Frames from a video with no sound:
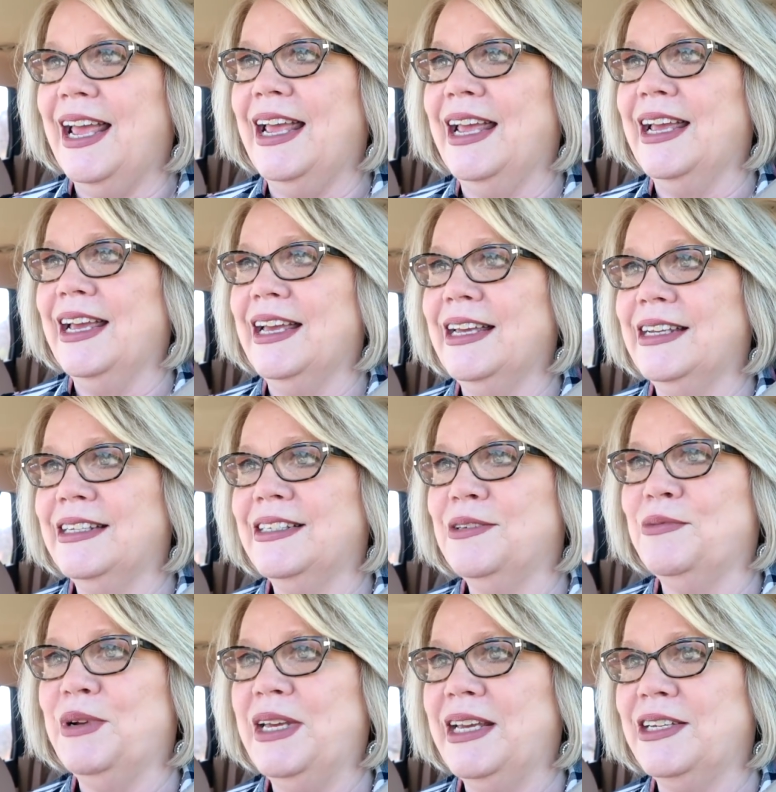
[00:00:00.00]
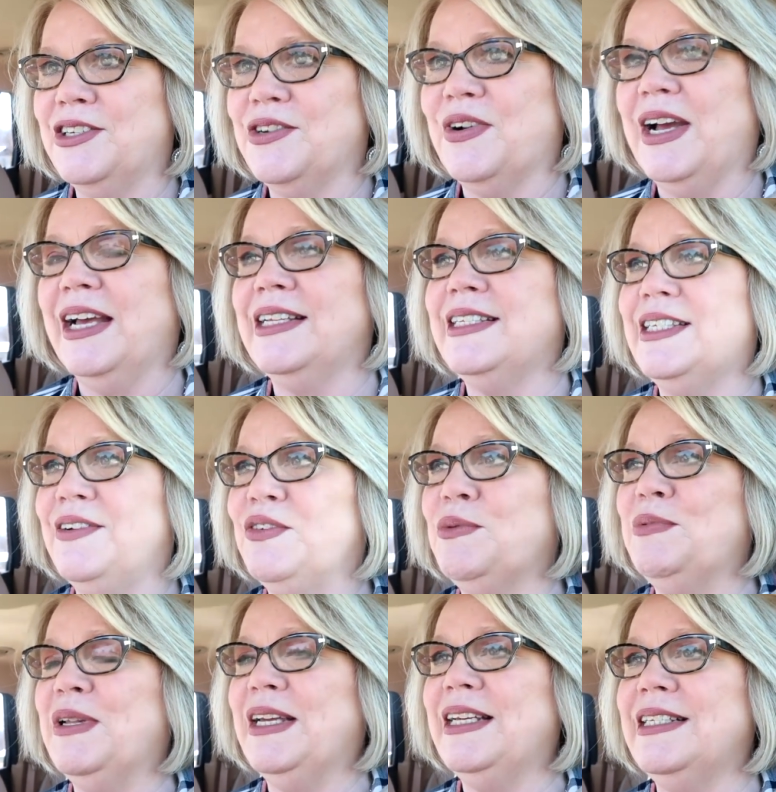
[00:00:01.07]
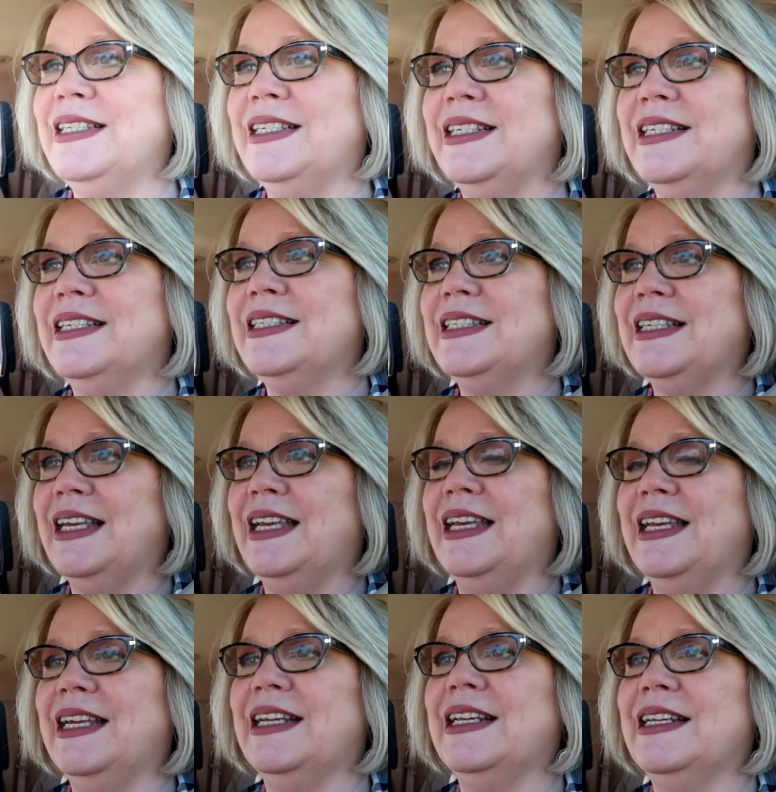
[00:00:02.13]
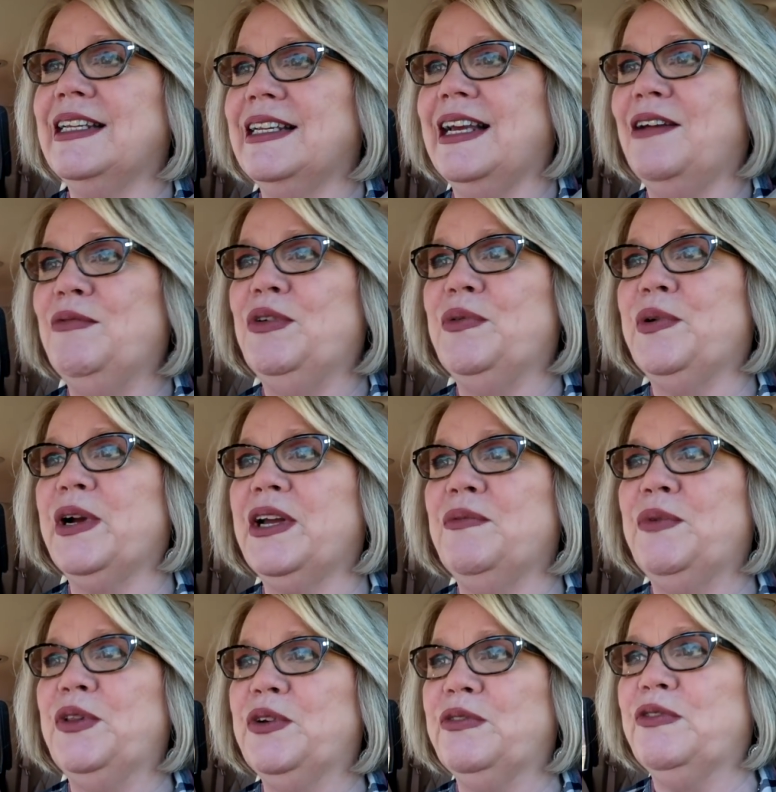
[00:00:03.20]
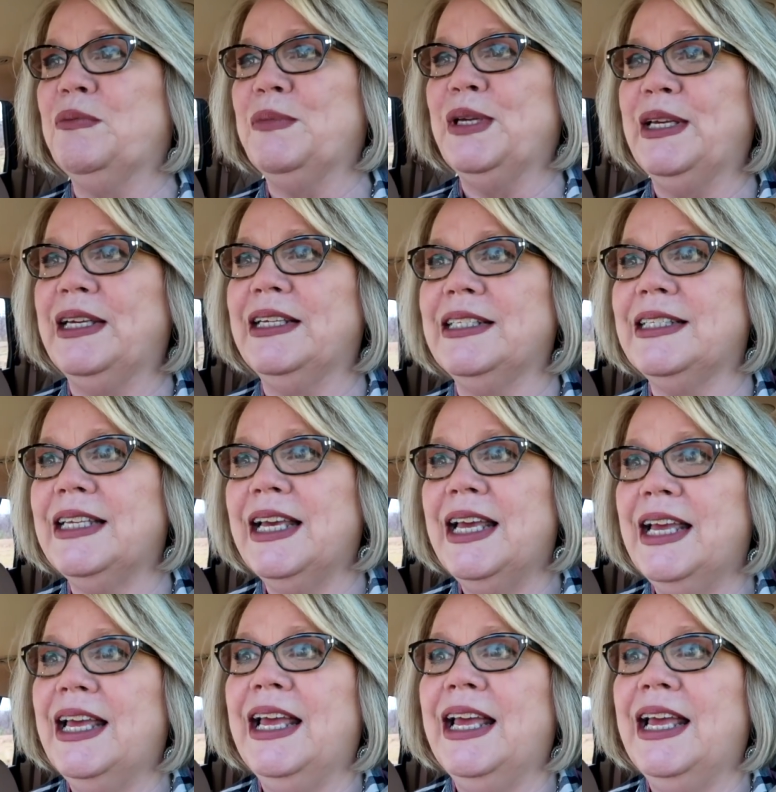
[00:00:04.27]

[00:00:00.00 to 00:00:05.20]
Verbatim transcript: And we had tried several places, and I've been working with her for months,